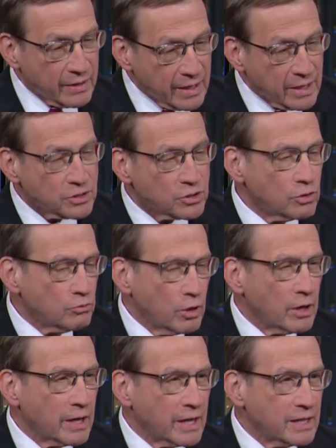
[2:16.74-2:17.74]
the issue
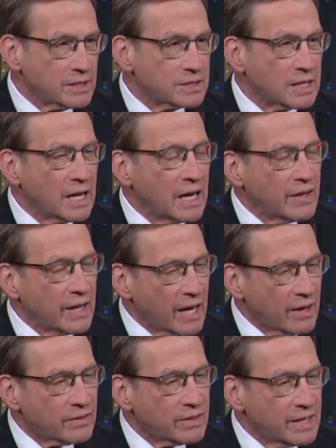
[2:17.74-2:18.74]
really is they
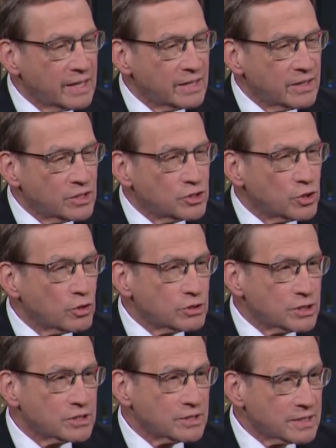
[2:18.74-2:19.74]
had the, the
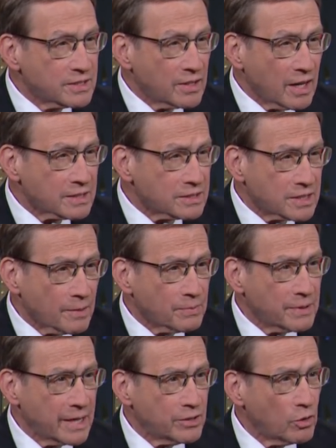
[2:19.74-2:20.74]
churches, it's not
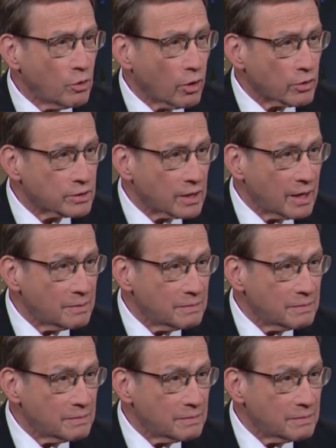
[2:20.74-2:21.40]
something they do all the time.